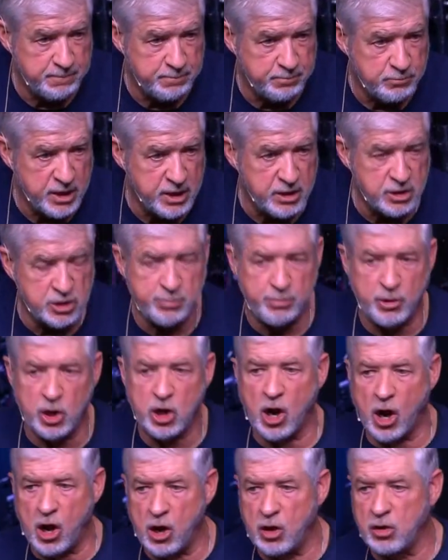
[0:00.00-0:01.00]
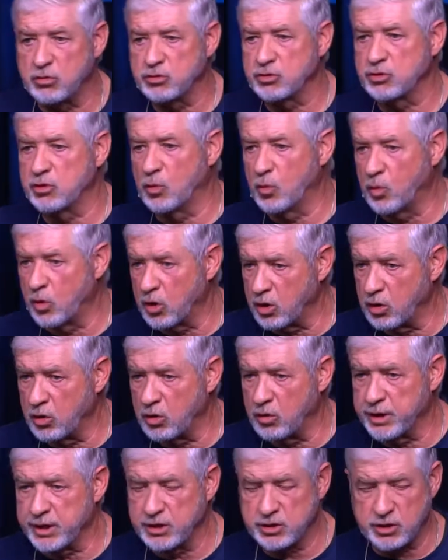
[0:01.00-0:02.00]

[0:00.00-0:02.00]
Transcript: It is because the world is